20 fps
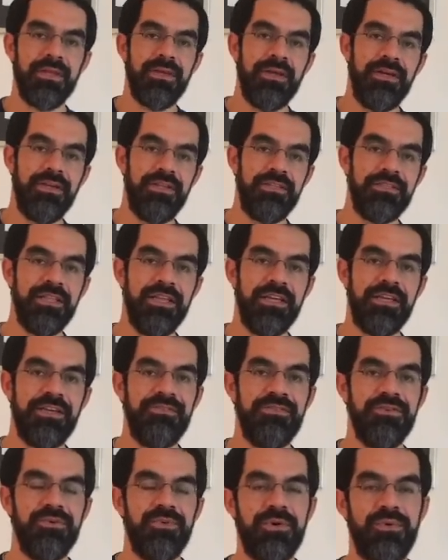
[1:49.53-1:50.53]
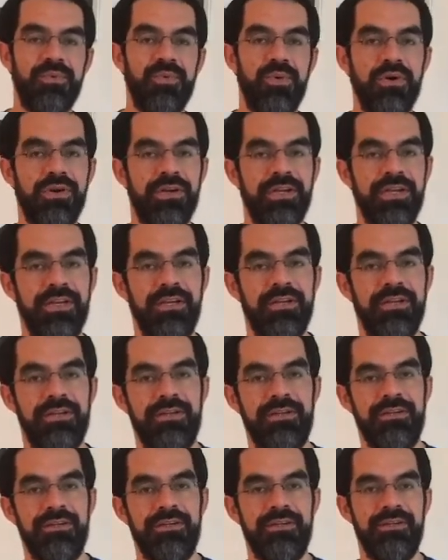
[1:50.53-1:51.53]
And it's like if you were walking,
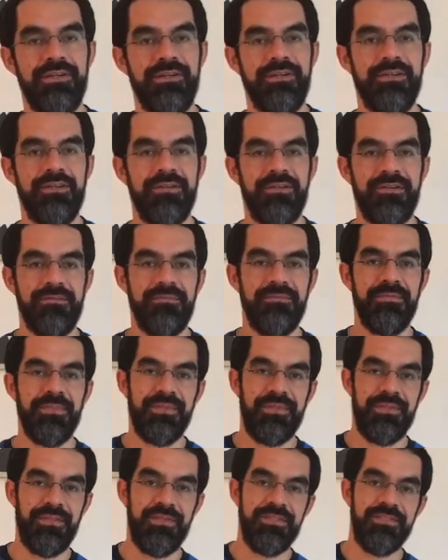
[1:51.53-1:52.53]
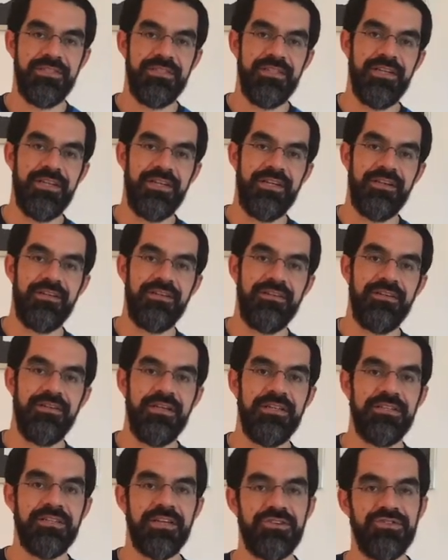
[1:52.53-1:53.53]
but in sitting.
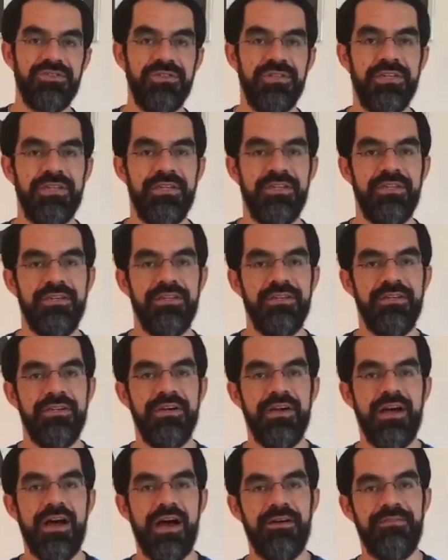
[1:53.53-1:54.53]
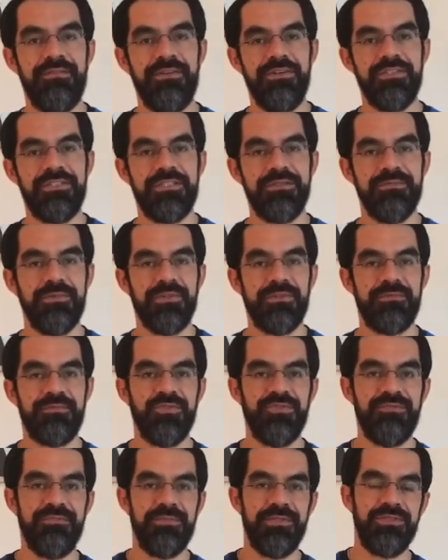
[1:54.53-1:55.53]
It's actually a very similar
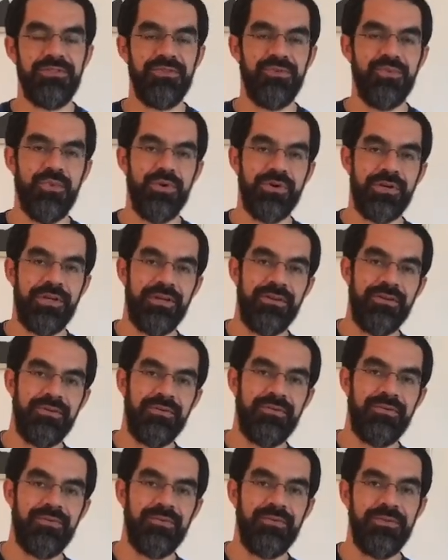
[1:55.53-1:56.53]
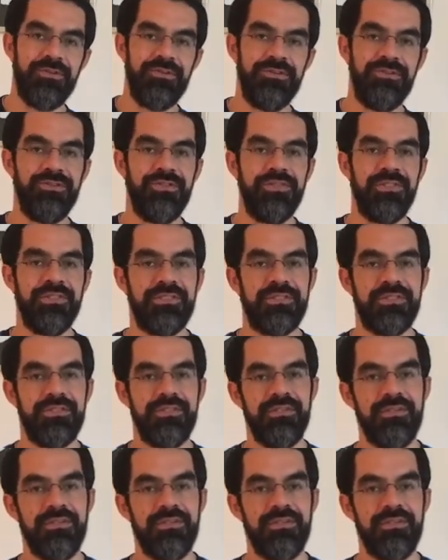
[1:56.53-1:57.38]
movement to walking when you do this.